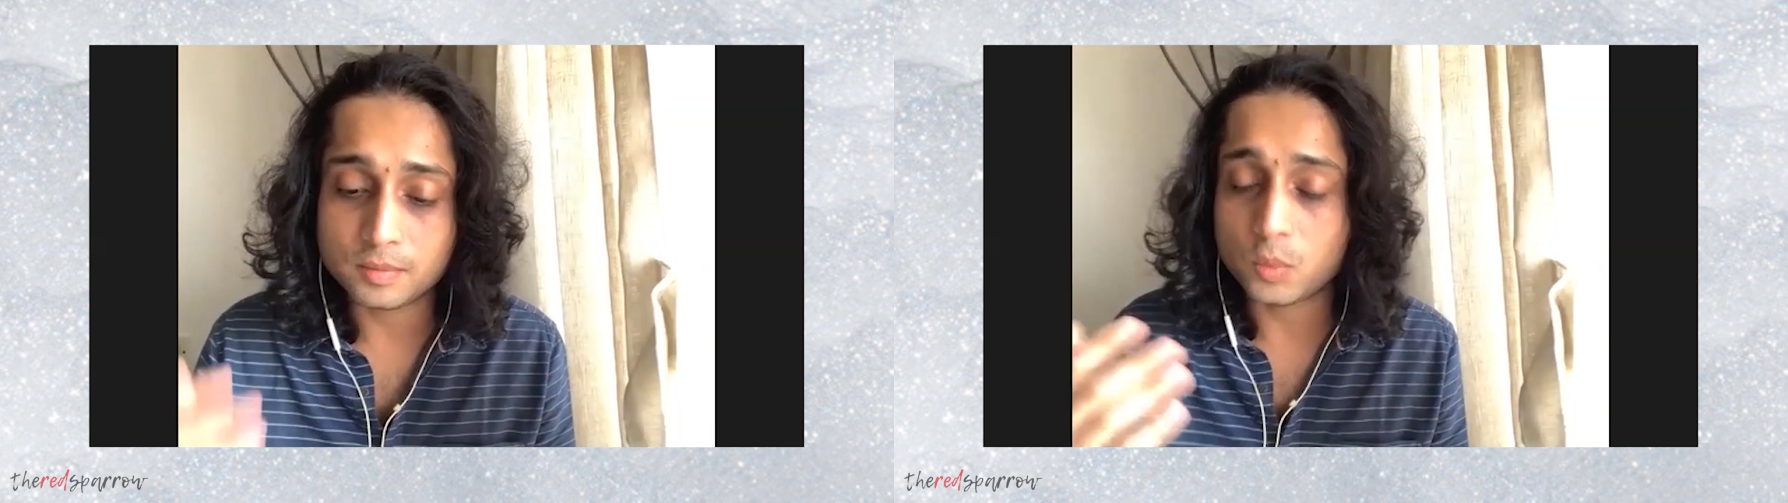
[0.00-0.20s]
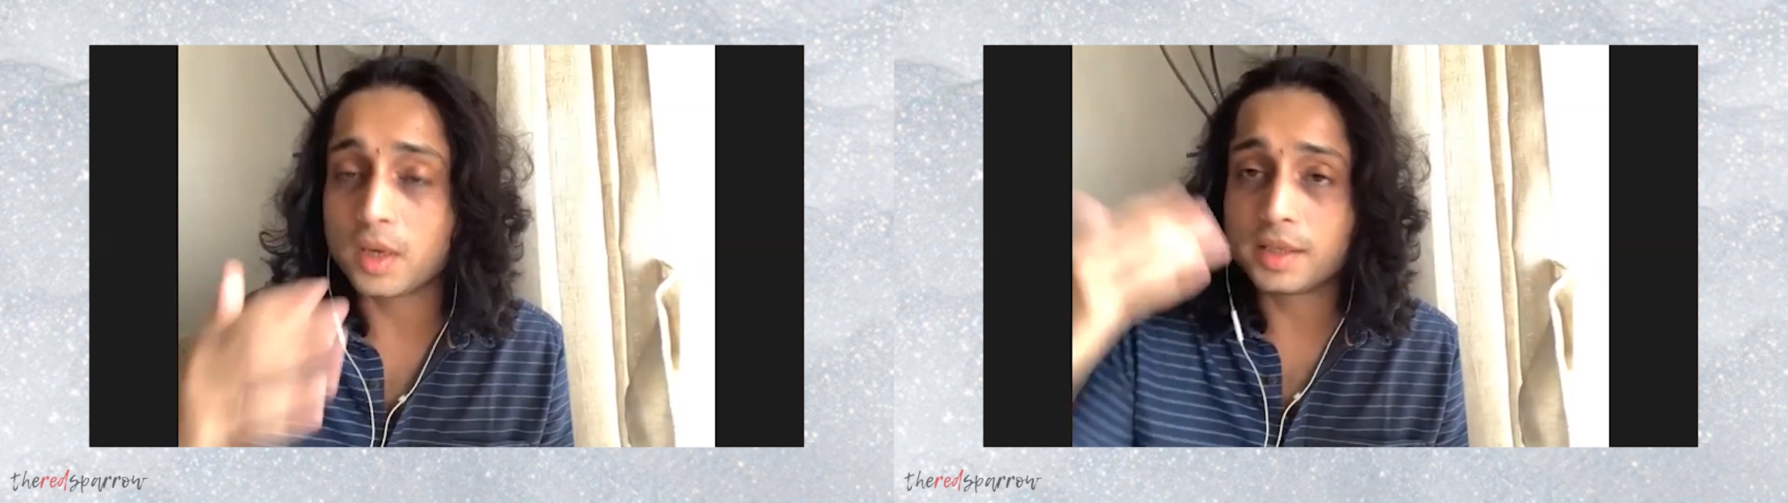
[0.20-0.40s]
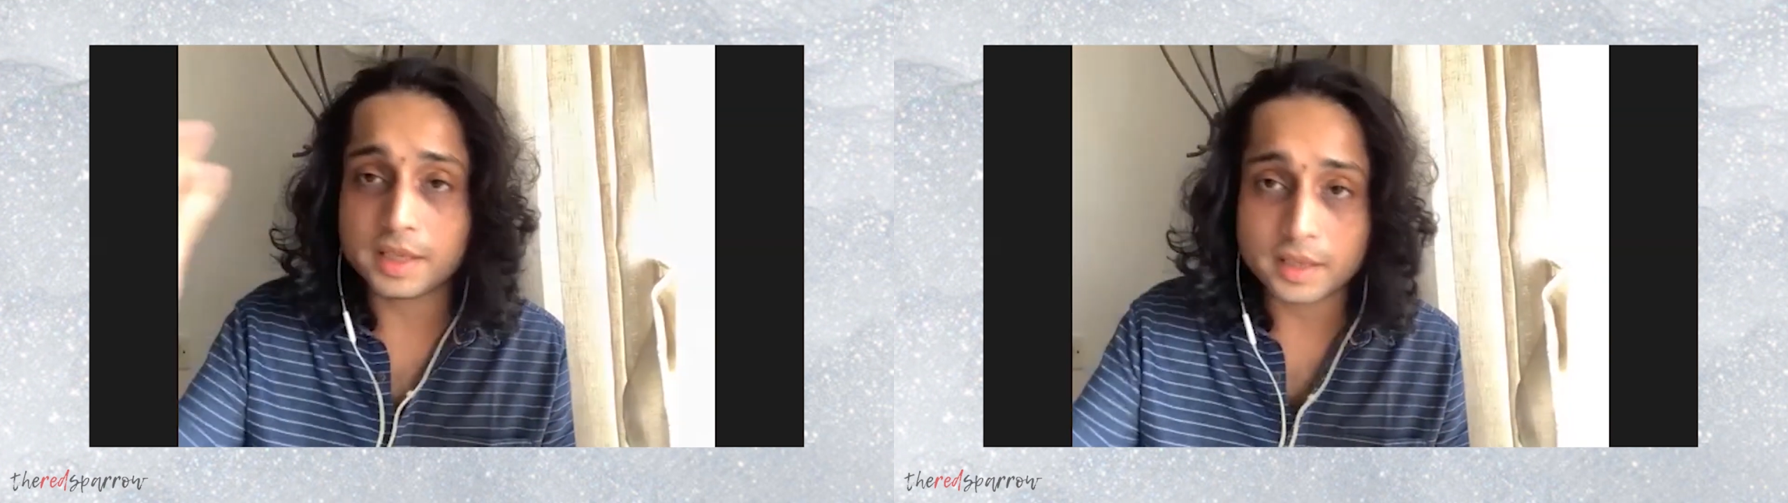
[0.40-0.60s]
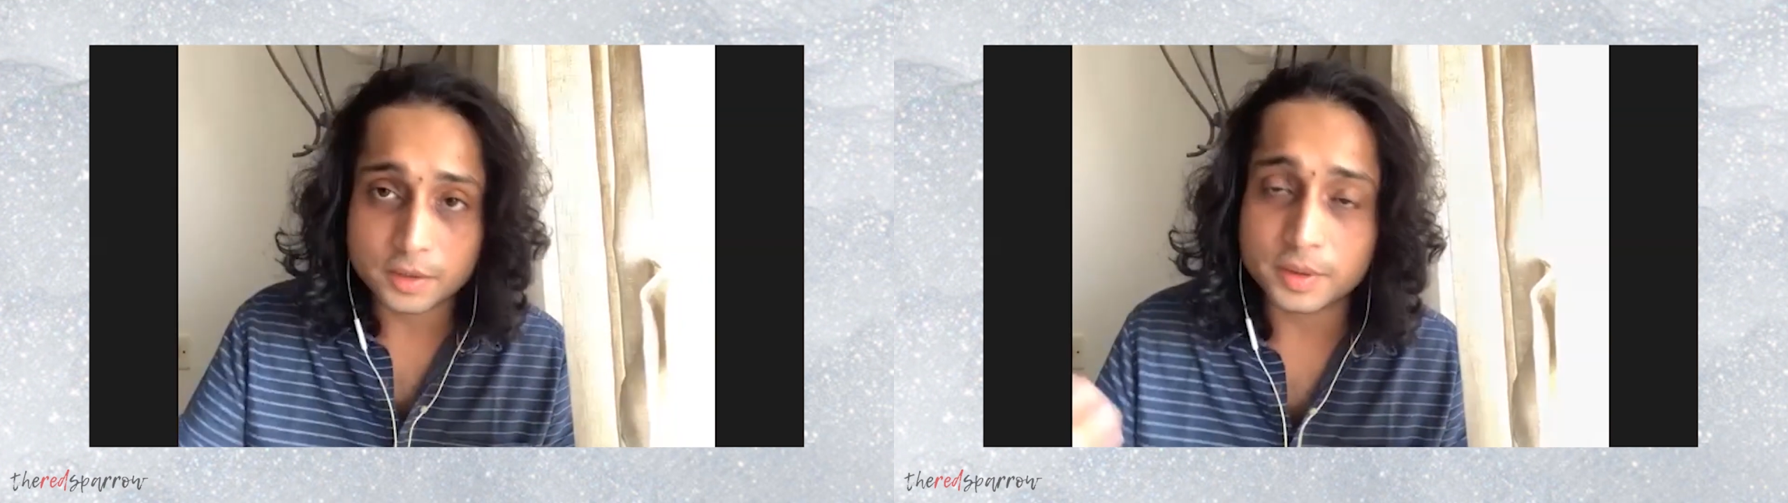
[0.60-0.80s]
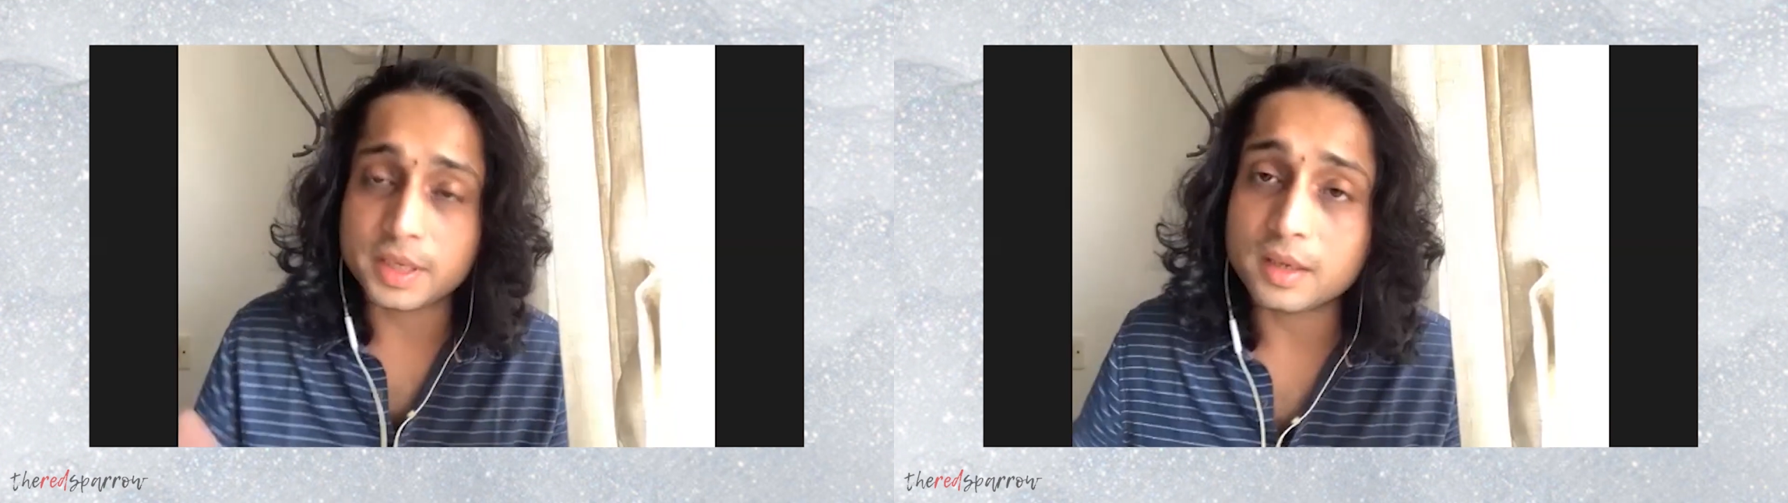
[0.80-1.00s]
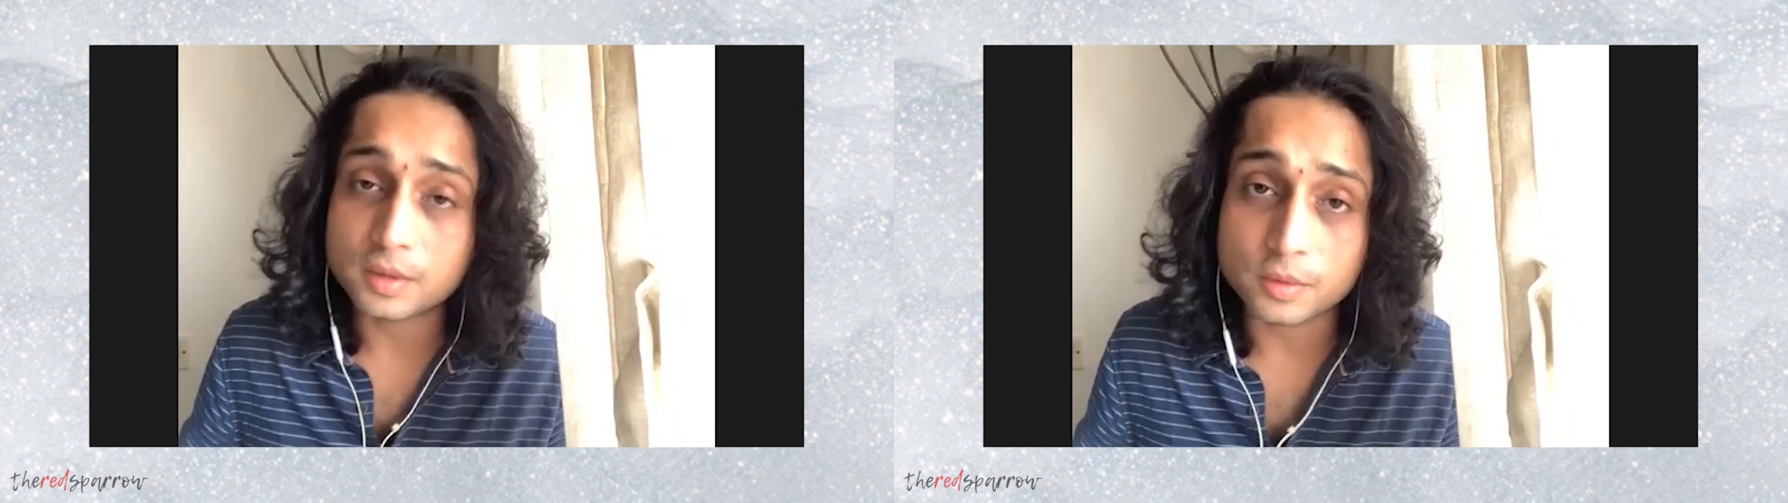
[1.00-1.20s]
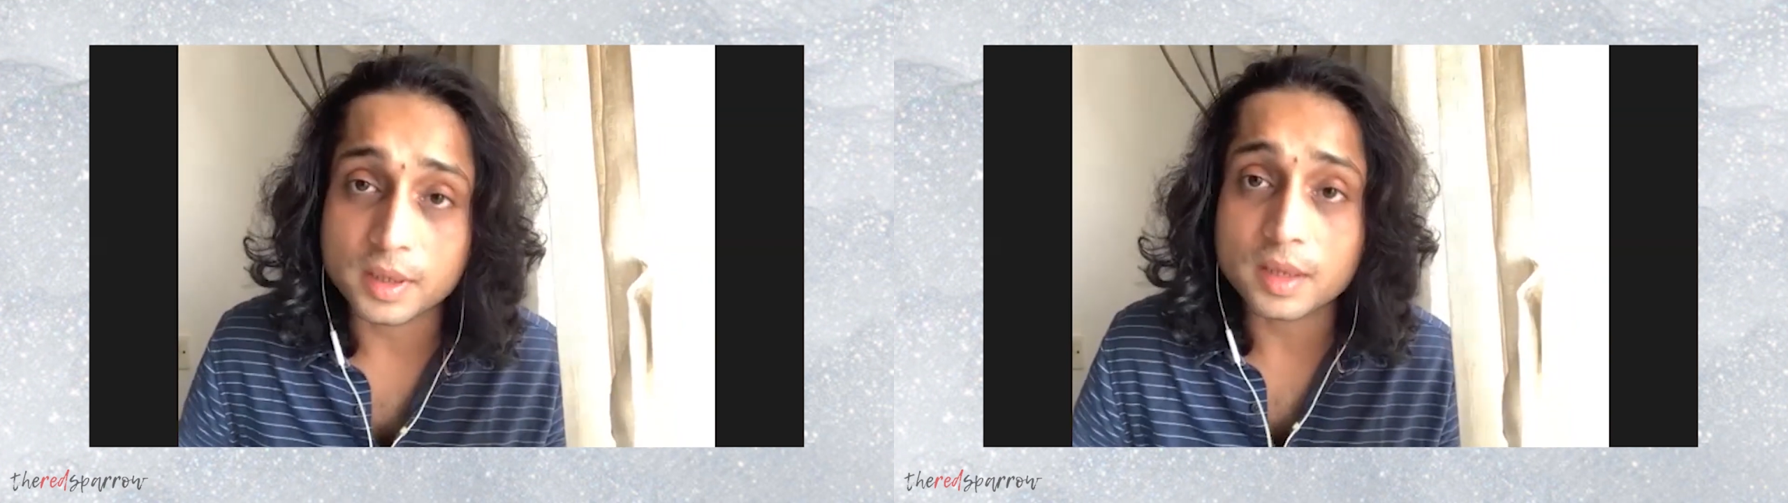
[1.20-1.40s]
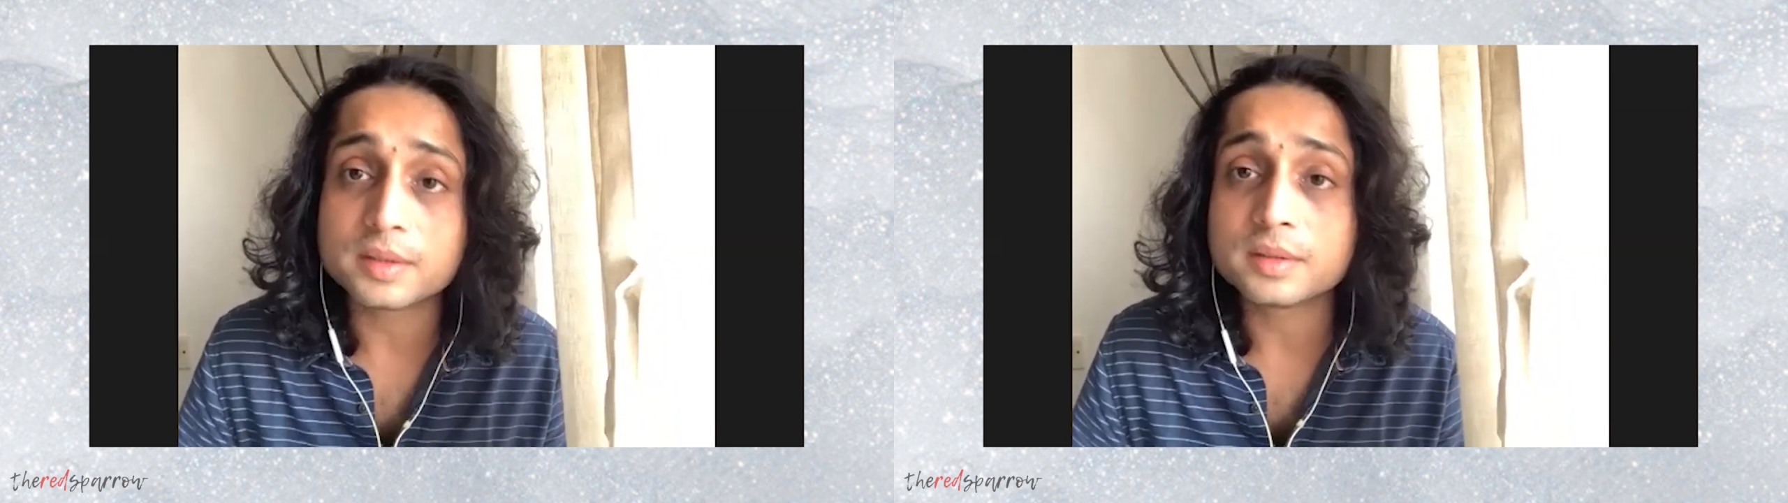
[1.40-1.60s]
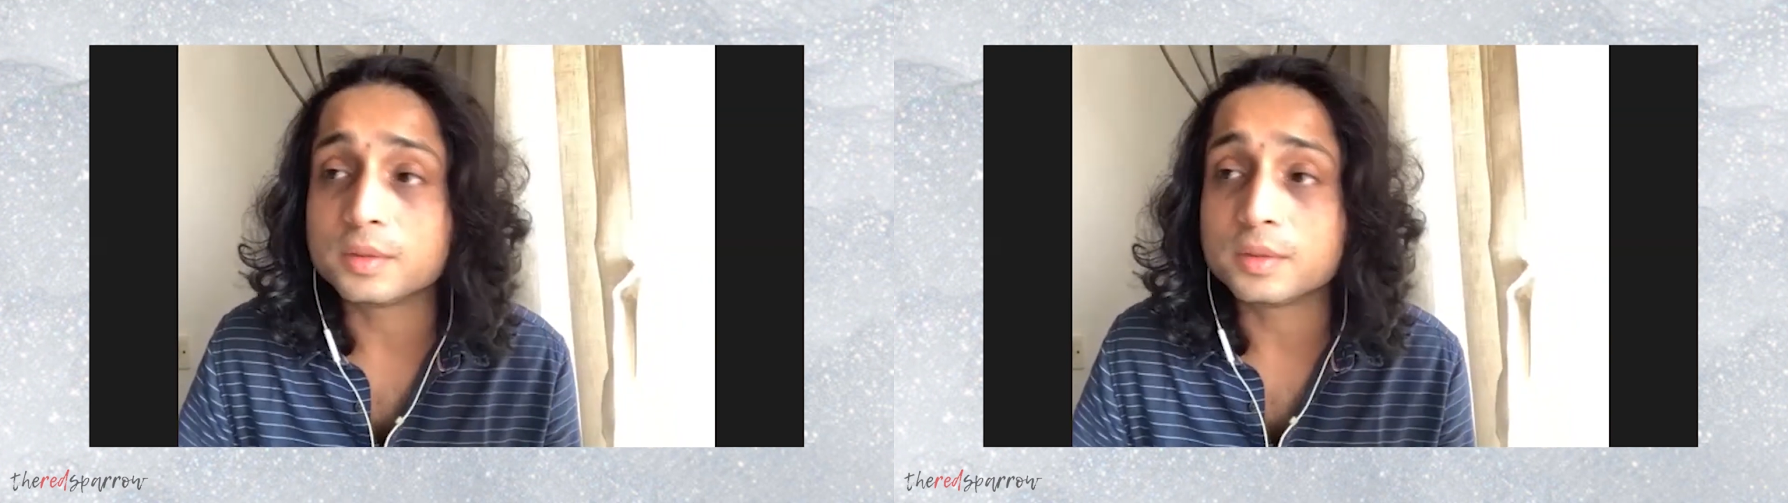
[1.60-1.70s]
one thing led to another.